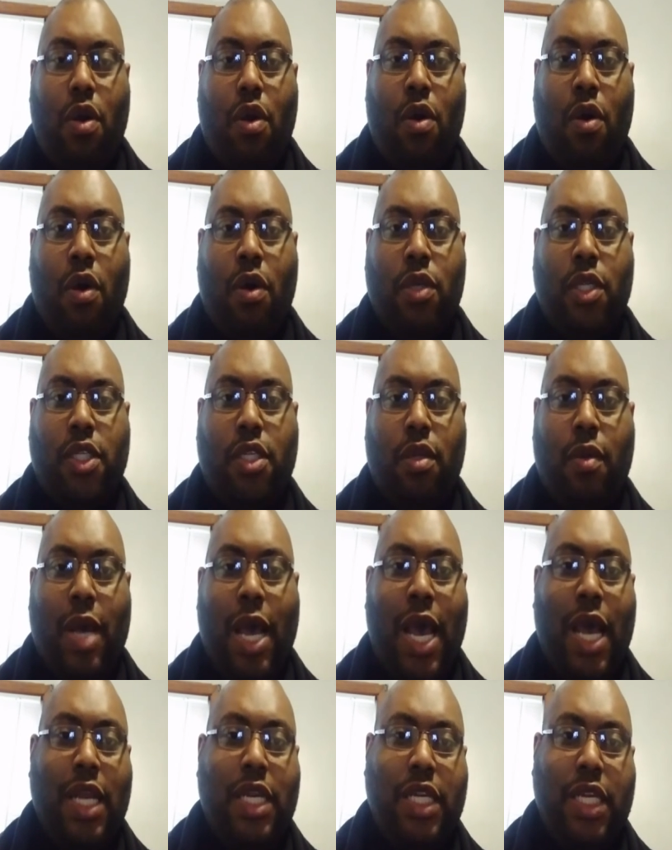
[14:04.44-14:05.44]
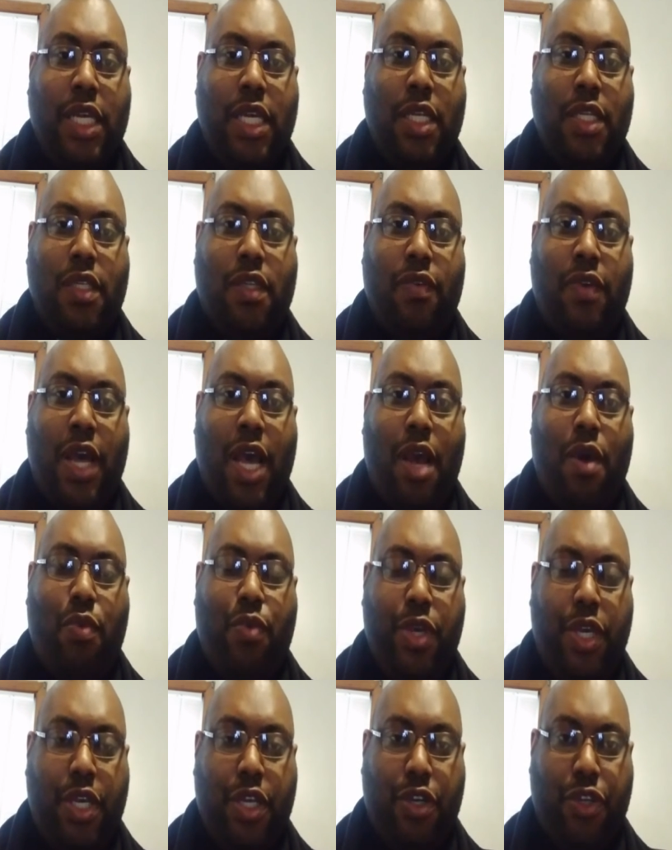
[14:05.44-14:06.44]
on some ideas of how
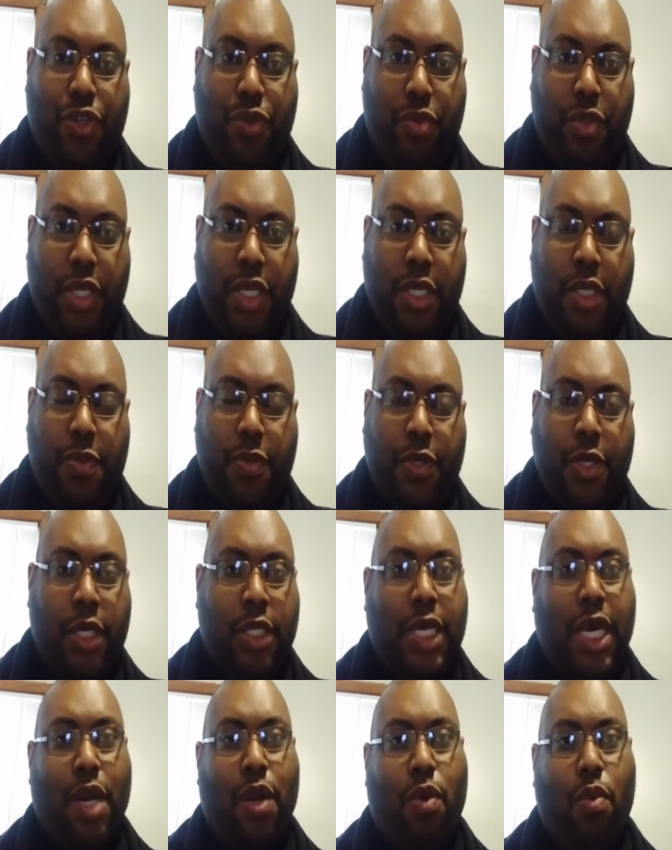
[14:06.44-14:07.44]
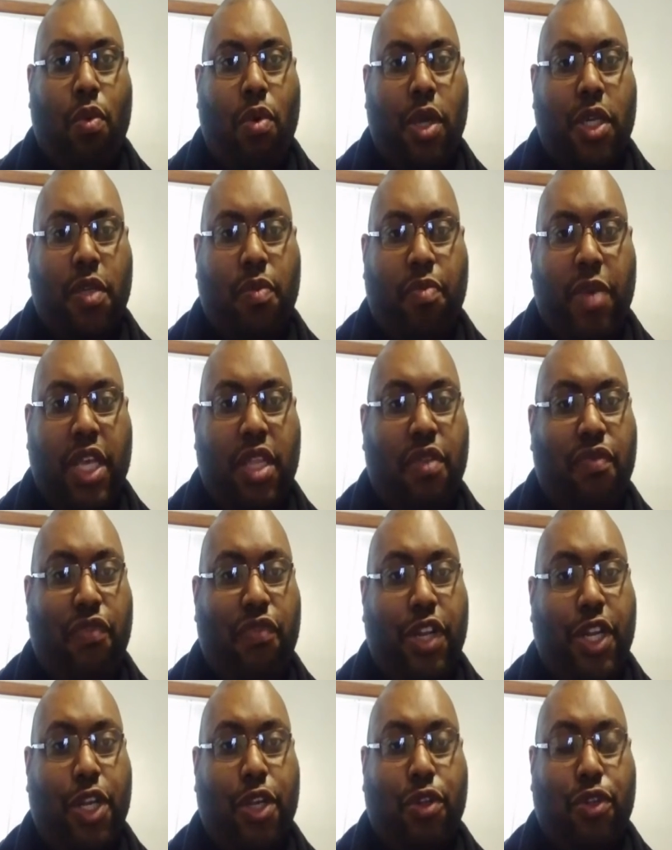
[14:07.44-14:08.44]
we can do this because I don't want to make the
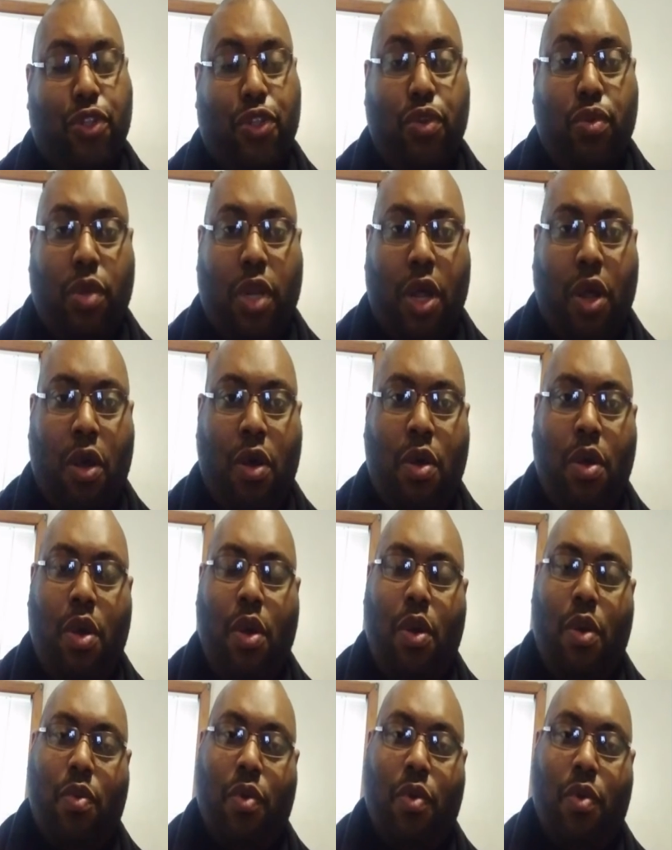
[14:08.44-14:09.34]
videos too long